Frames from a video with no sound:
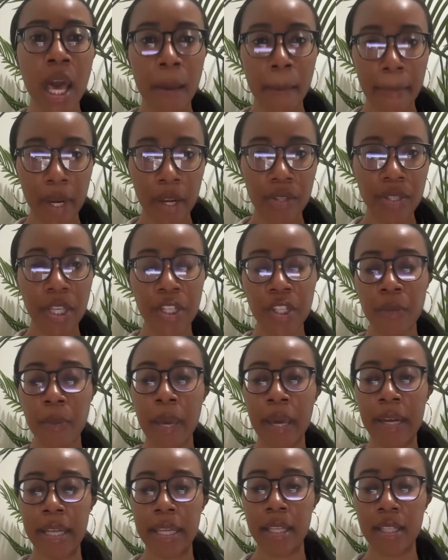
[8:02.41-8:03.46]
but I'll touch
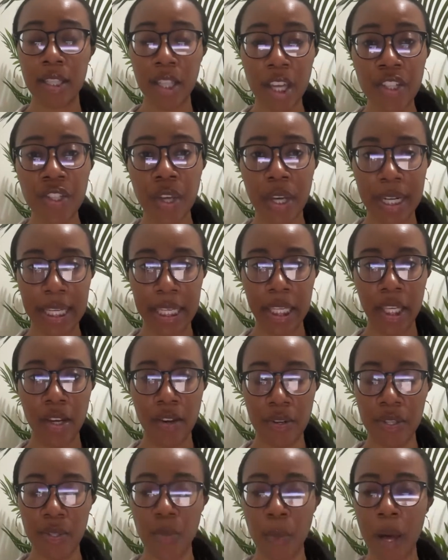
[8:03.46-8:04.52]
on it here
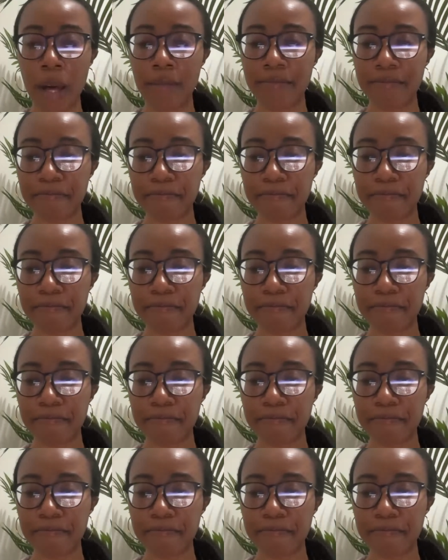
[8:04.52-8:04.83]
as well.